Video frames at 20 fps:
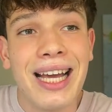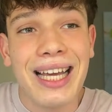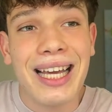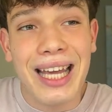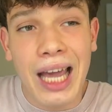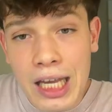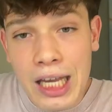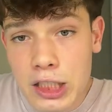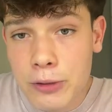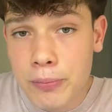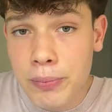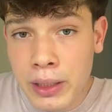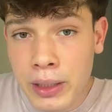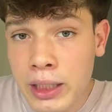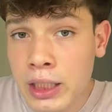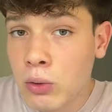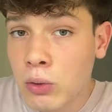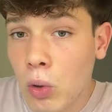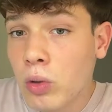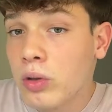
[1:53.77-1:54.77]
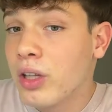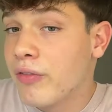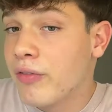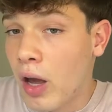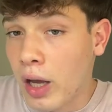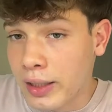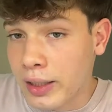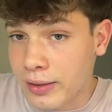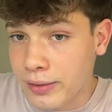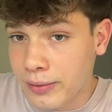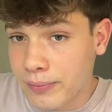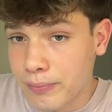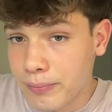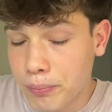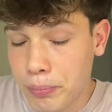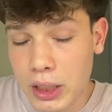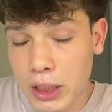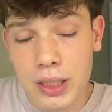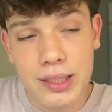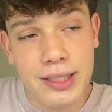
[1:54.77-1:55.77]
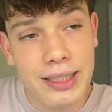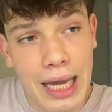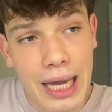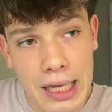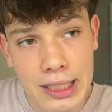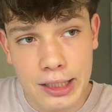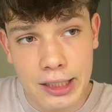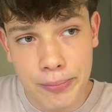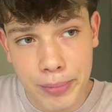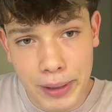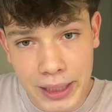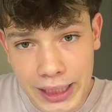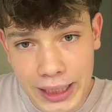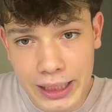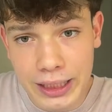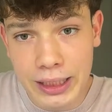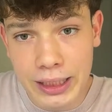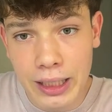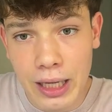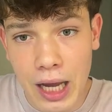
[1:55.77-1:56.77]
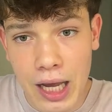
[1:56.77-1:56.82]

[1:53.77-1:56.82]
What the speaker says: Gasperini will divide. Because Gasperini,